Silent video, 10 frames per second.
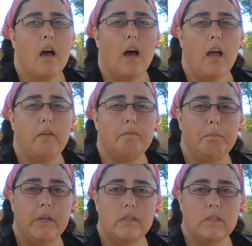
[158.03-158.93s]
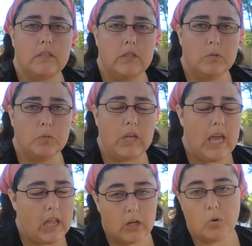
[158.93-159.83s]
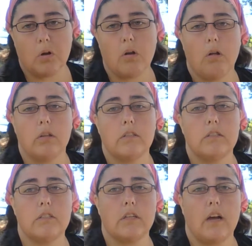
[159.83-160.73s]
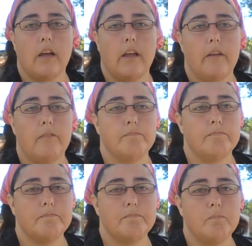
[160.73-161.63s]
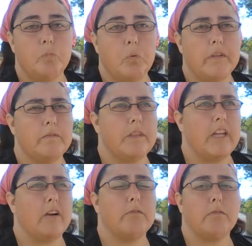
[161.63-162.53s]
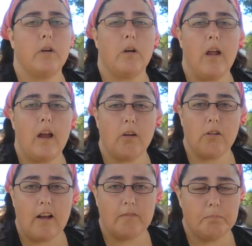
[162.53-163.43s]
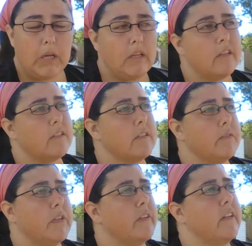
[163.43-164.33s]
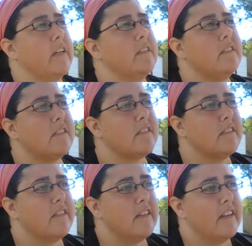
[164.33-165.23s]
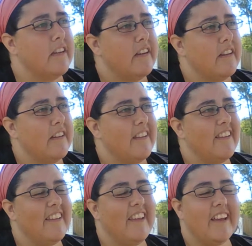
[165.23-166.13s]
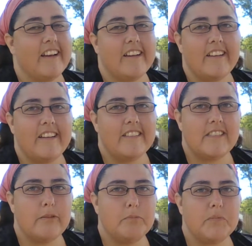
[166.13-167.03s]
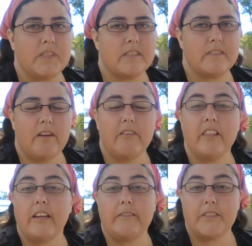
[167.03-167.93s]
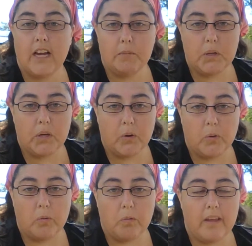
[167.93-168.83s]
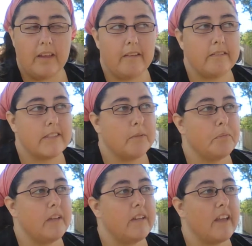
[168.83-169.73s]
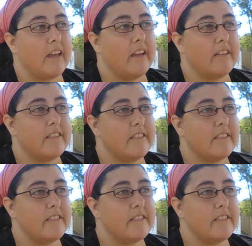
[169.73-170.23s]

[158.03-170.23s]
I've been to Canadore College. I went there for aircraft maintenance, of all things. Yeah, it seems a lifetime ago, and something that